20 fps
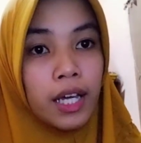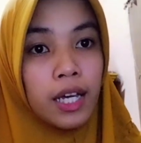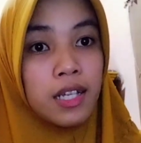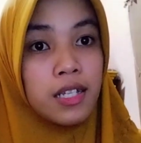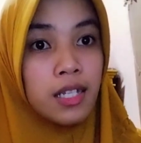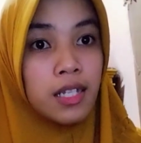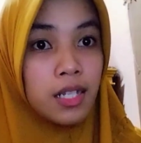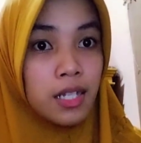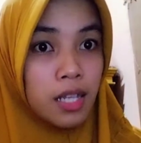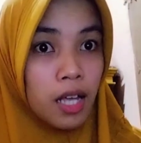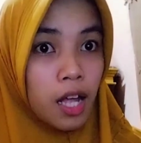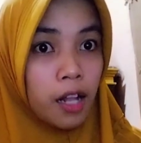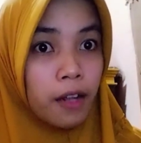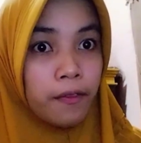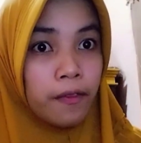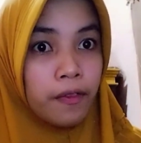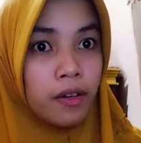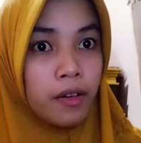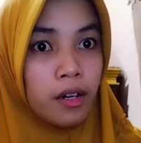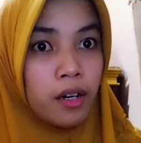
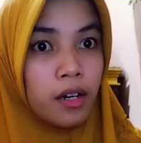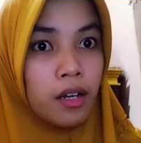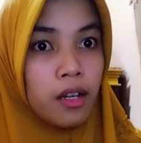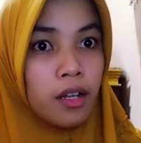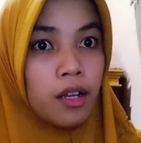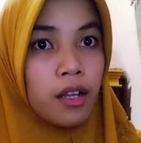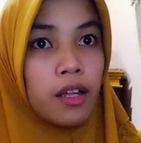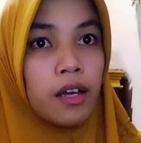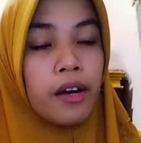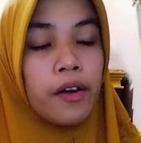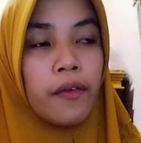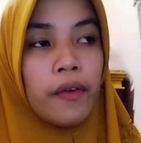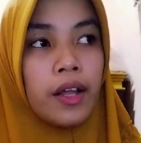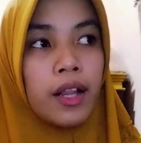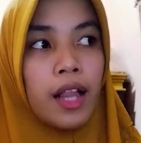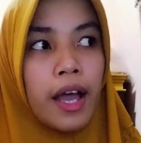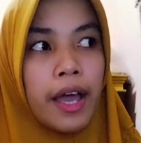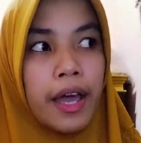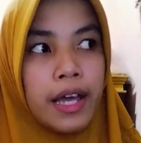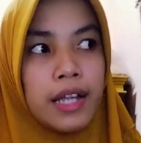
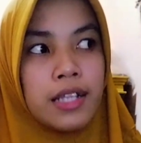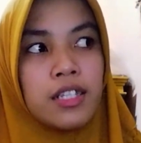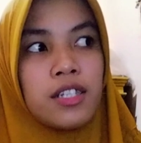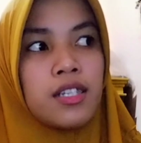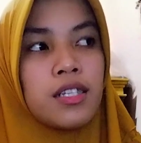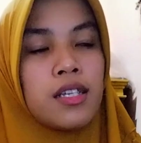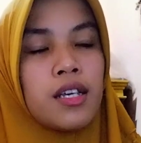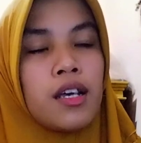self-reliance.